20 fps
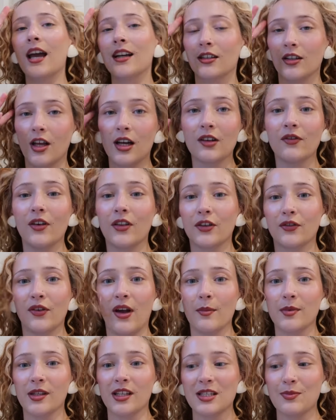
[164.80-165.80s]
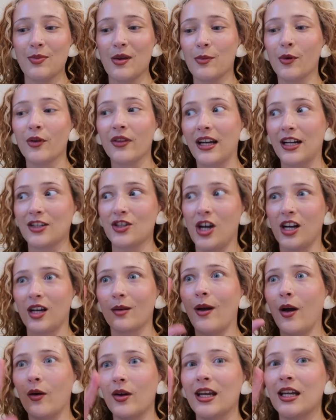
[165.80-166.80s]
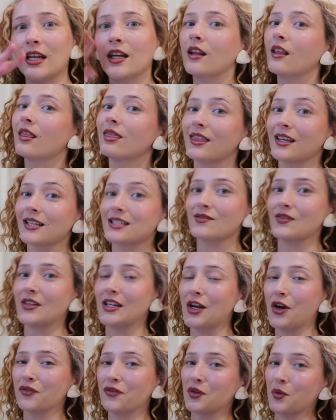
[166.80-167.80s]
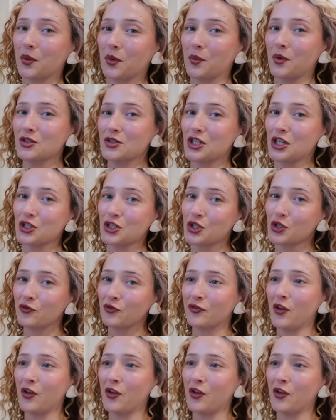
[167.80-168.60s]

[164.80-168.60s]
and a lot of other fabulous people that I talk about in this video if you wanna watch that shoot